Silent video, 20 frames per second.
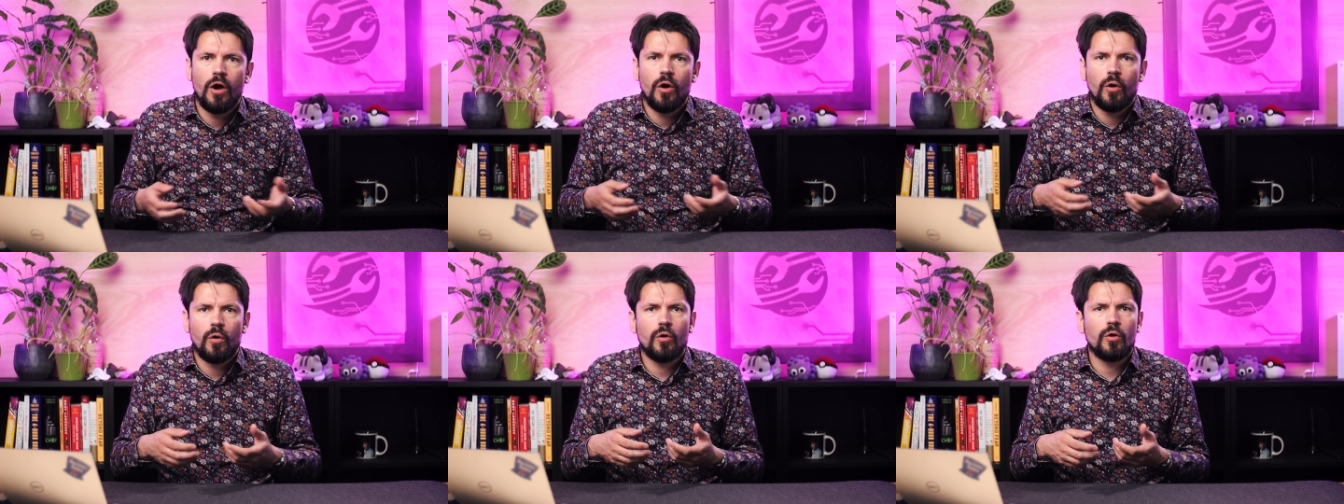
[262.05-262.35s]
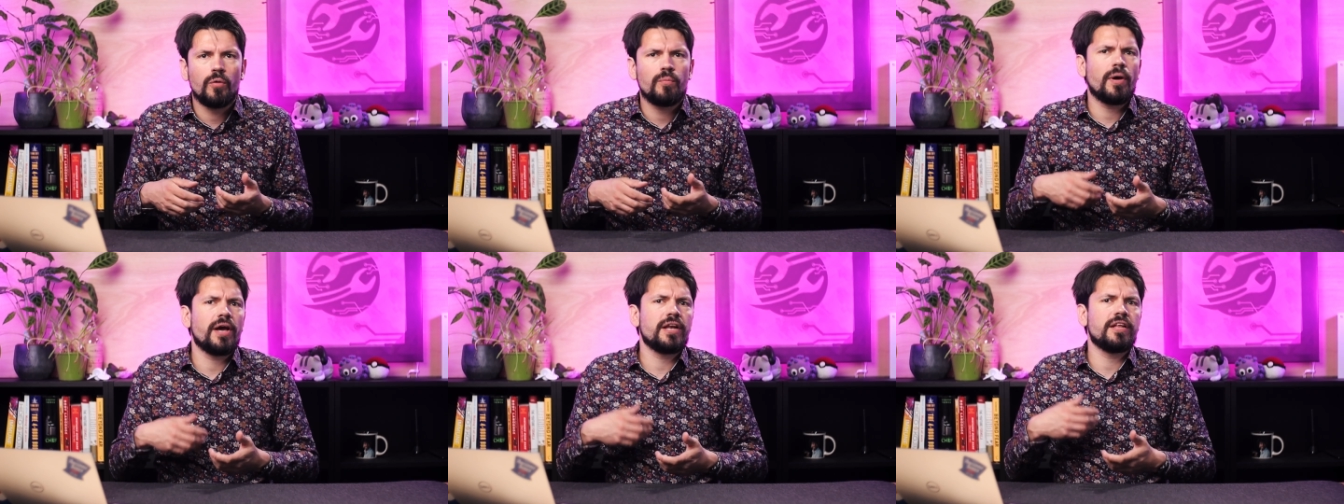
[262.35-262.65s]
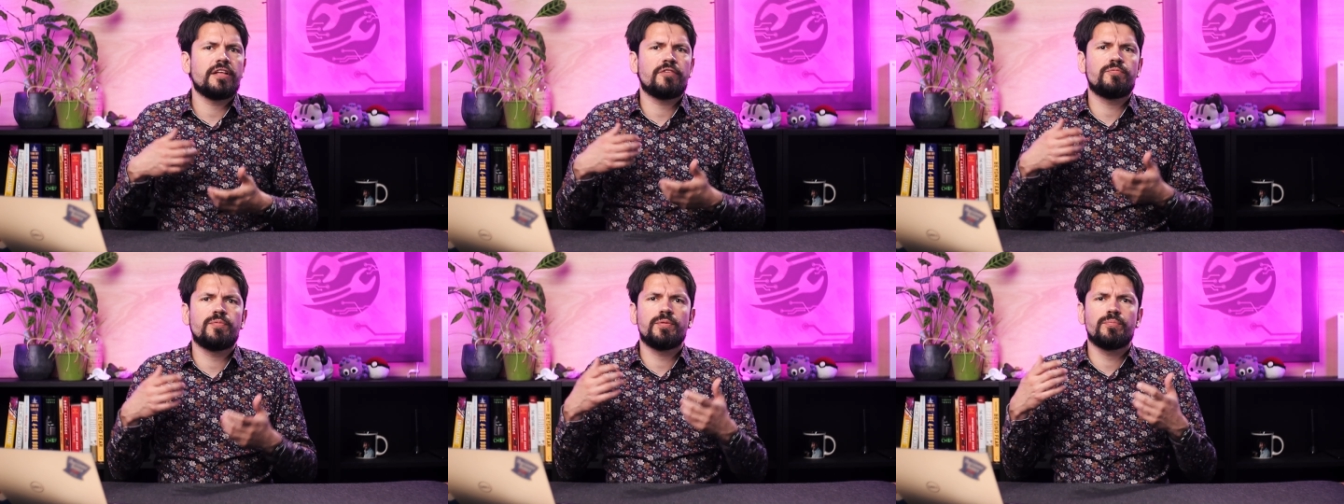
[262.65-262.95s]
Or might
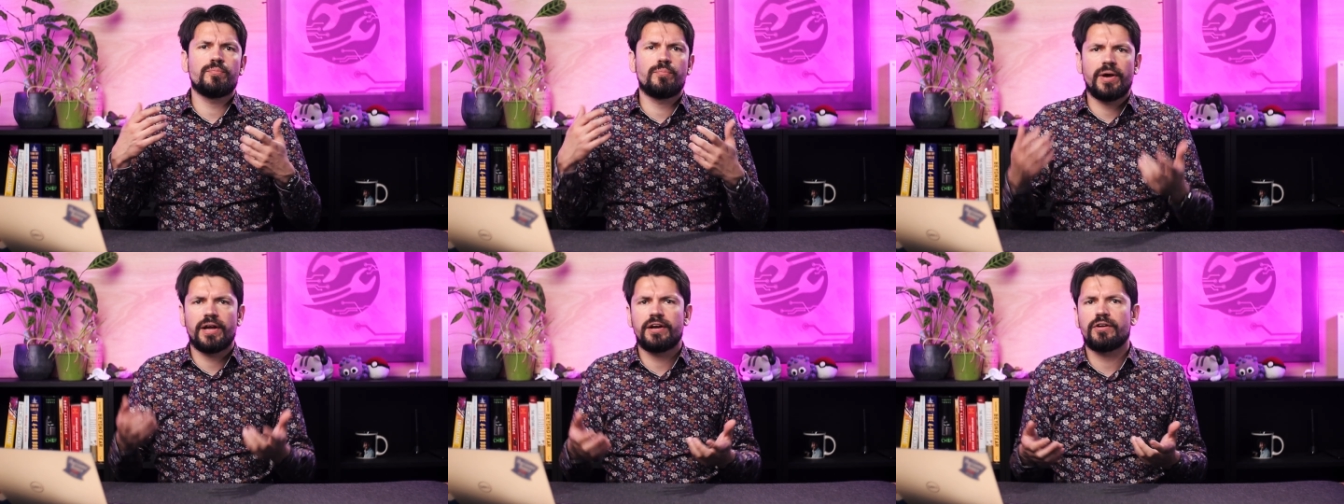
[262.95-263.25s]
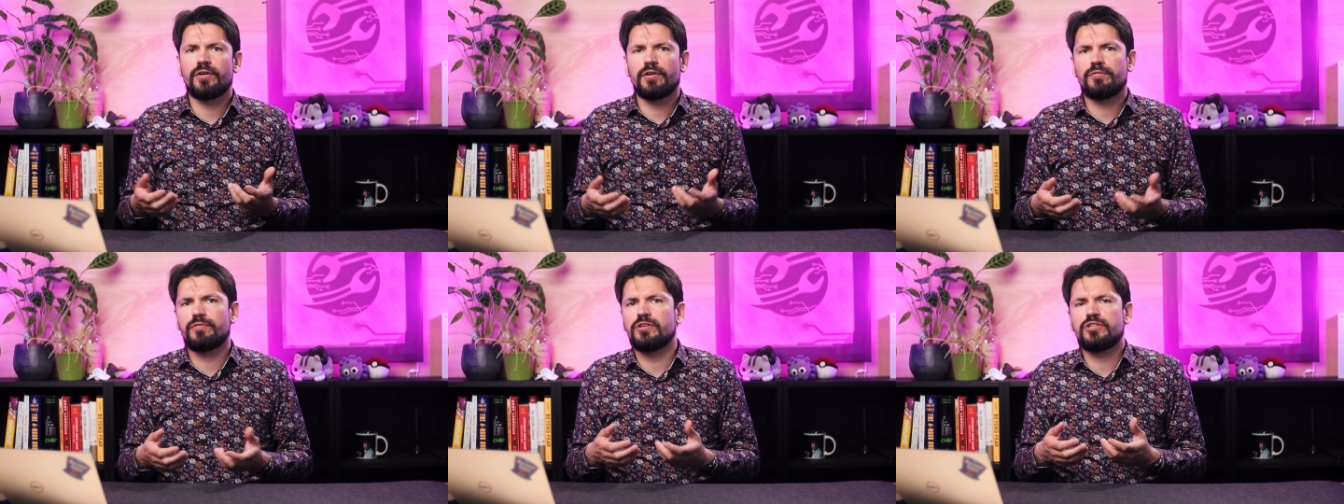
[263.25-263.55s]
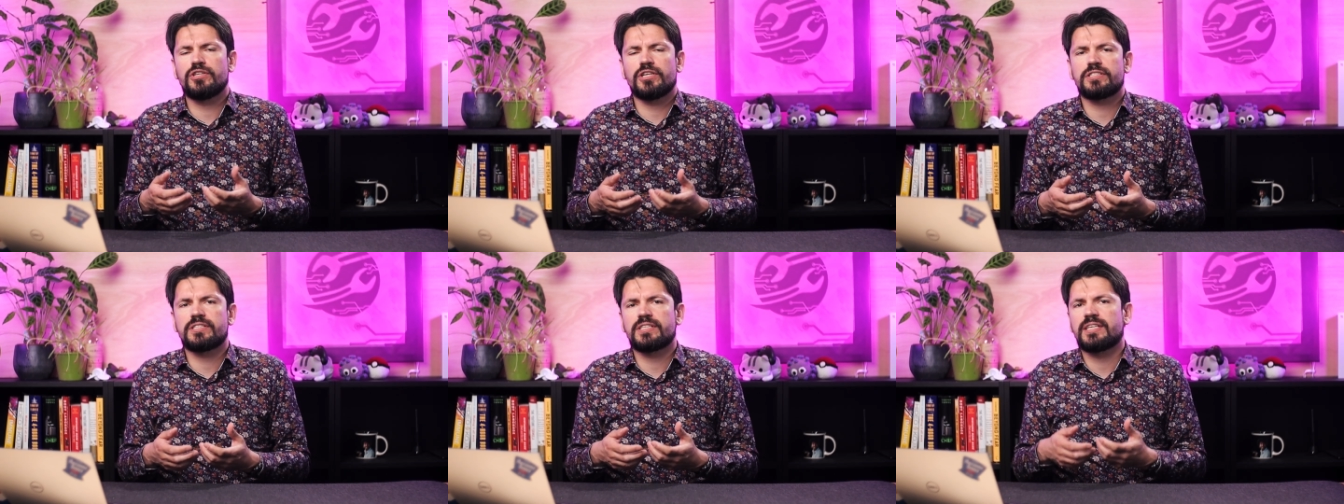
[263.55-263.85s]
it have been better if you
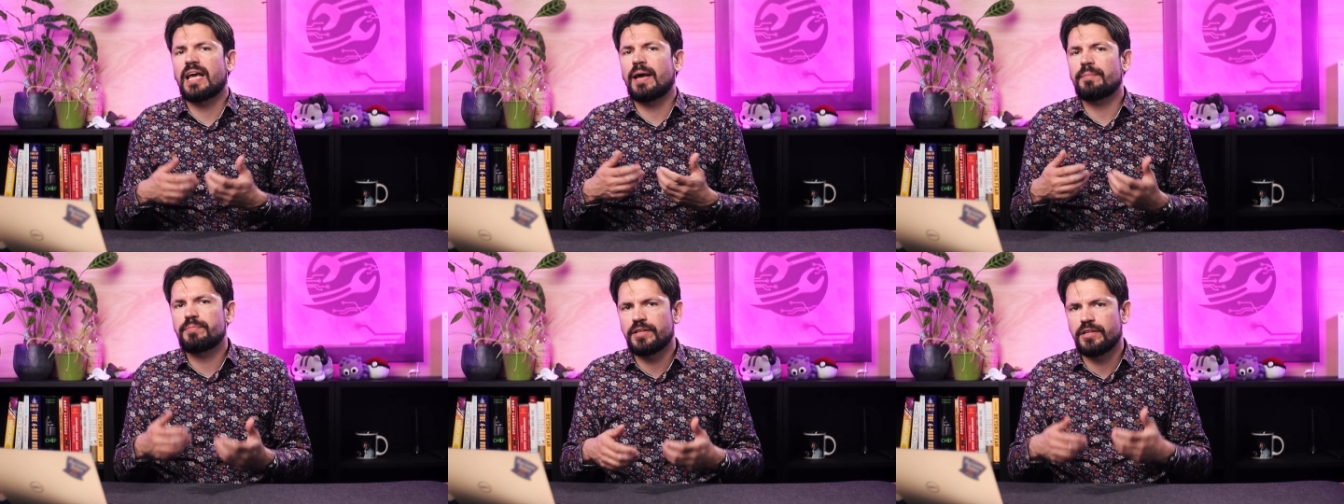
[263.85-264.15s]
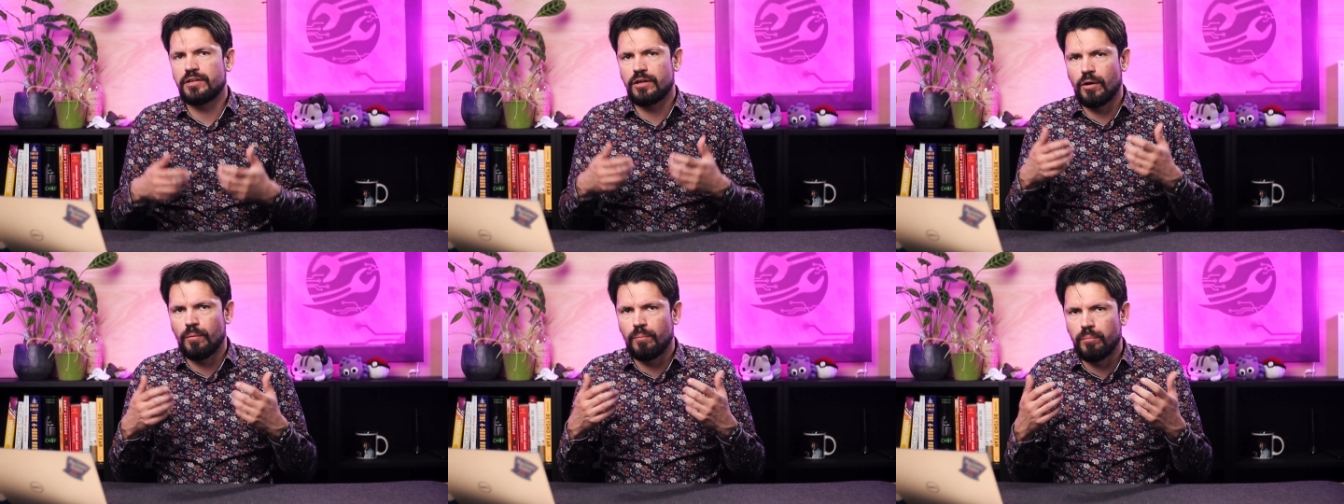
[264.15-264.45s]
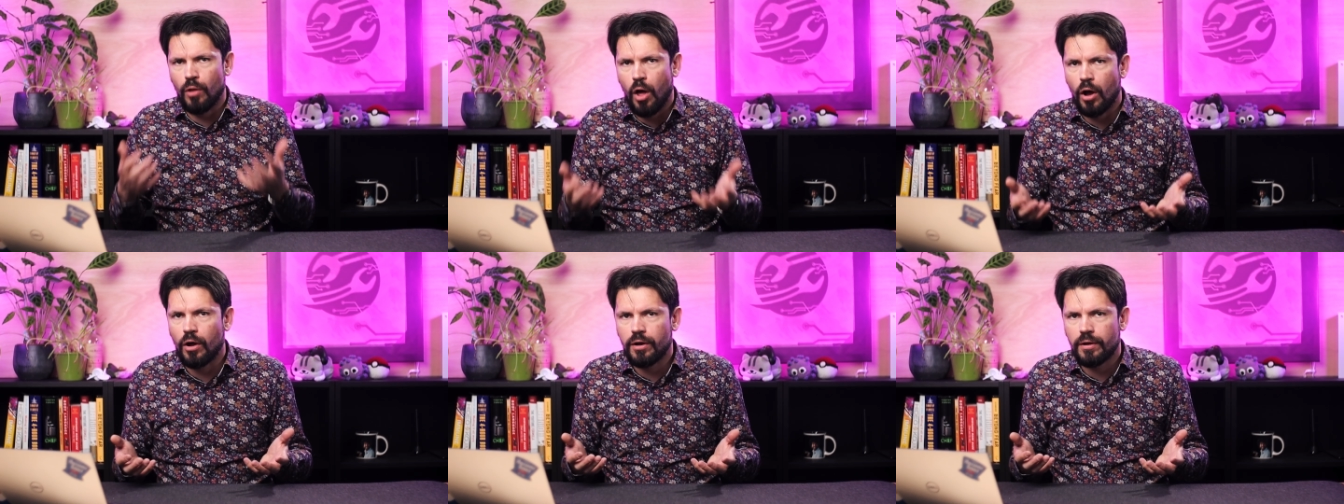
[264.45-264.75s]
just kept it a
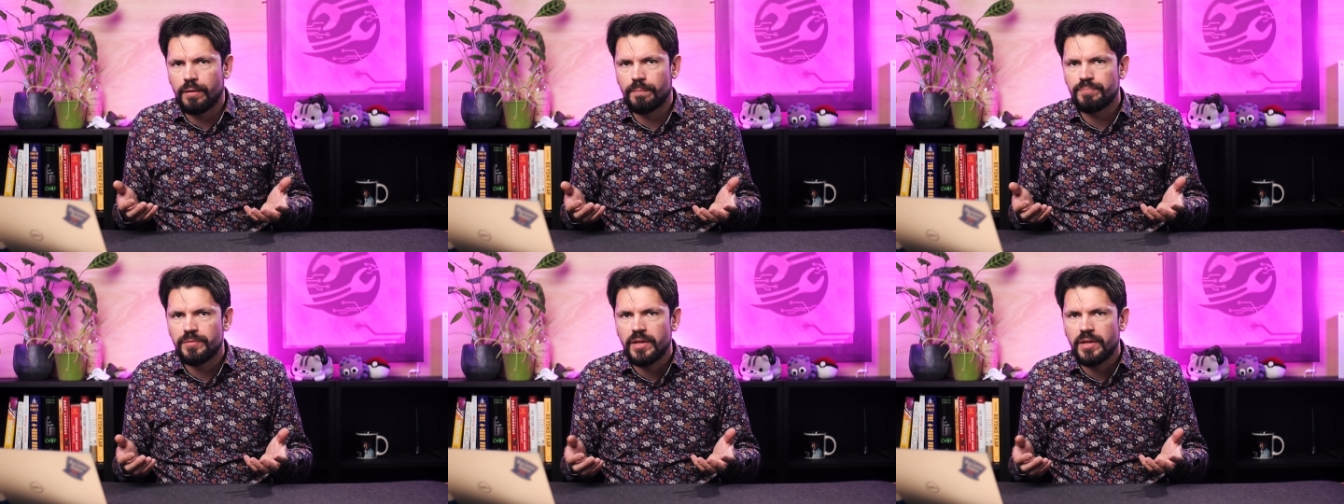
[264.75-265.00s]
block?